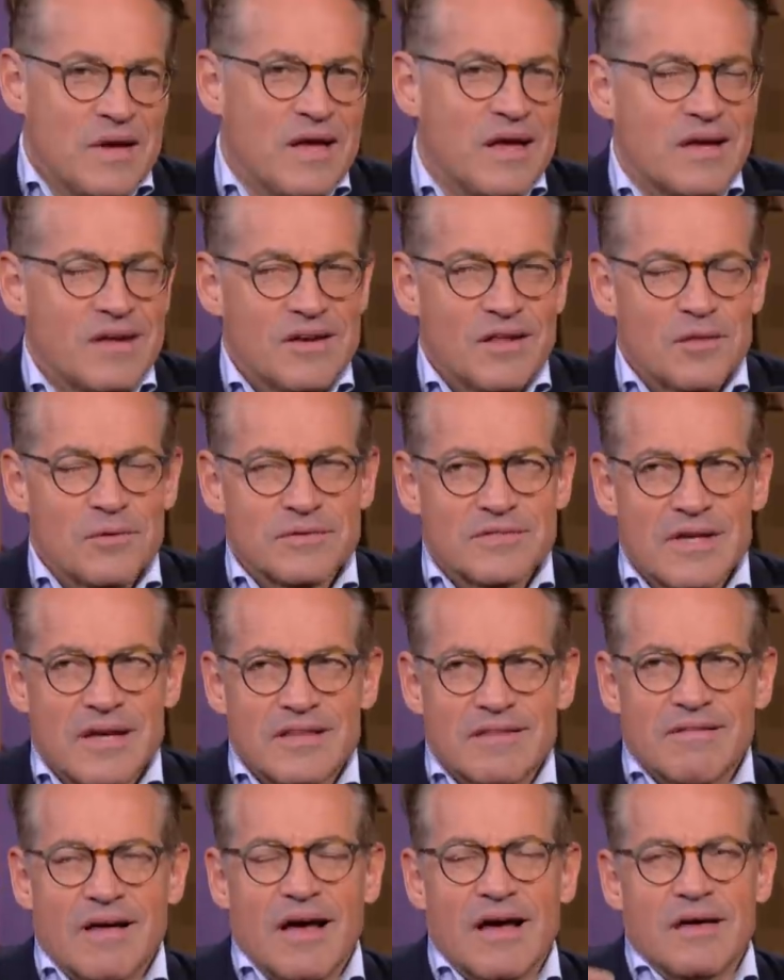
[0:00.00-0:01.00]
me, in other words, I
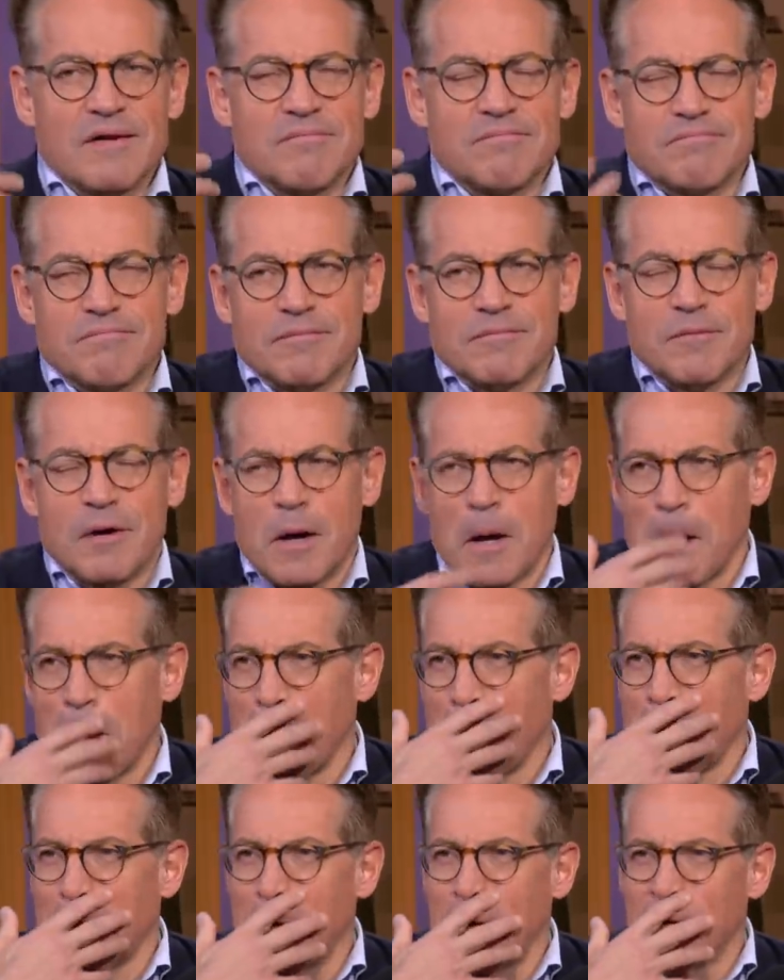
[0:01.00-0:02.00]

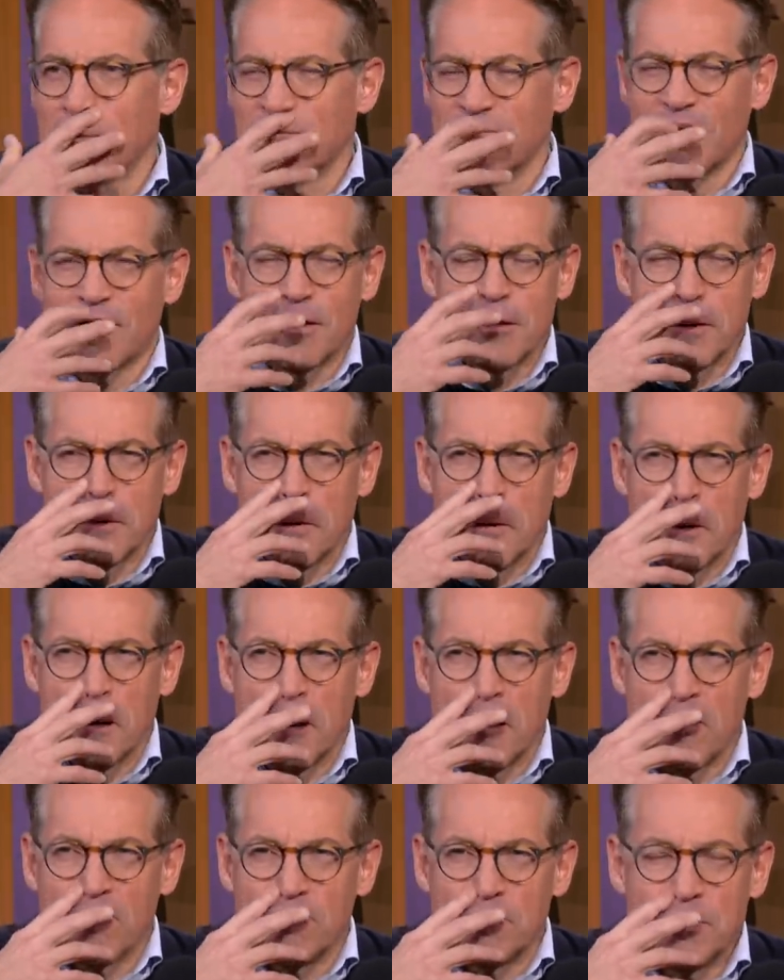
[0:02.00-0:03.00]
don't know if I
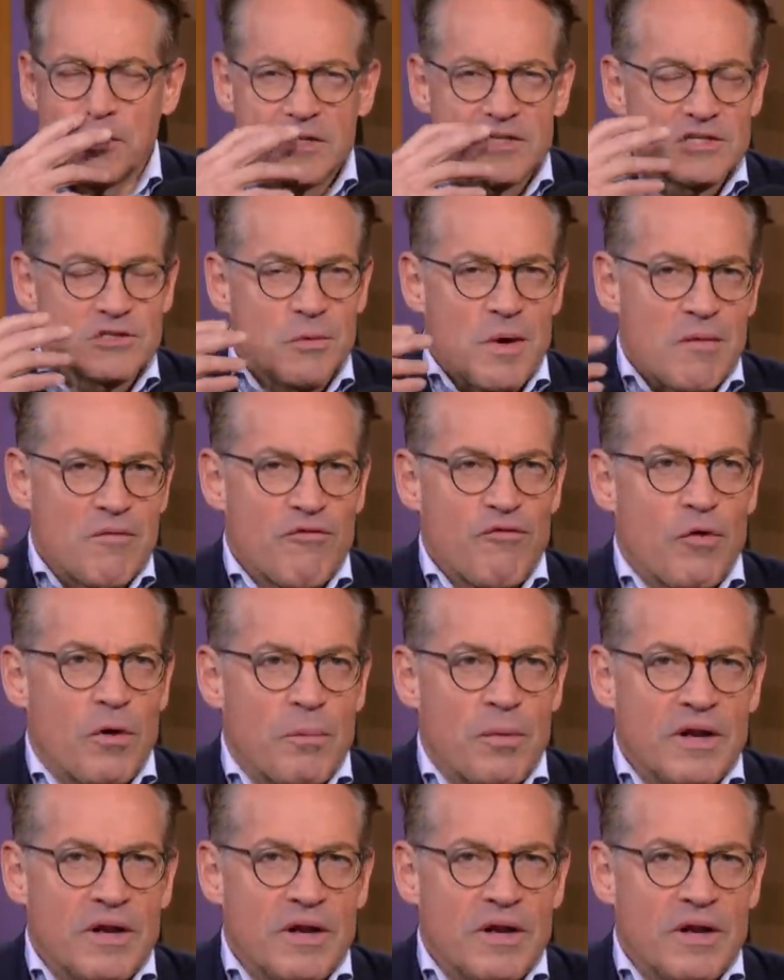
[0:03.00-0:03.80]
have put it this way before,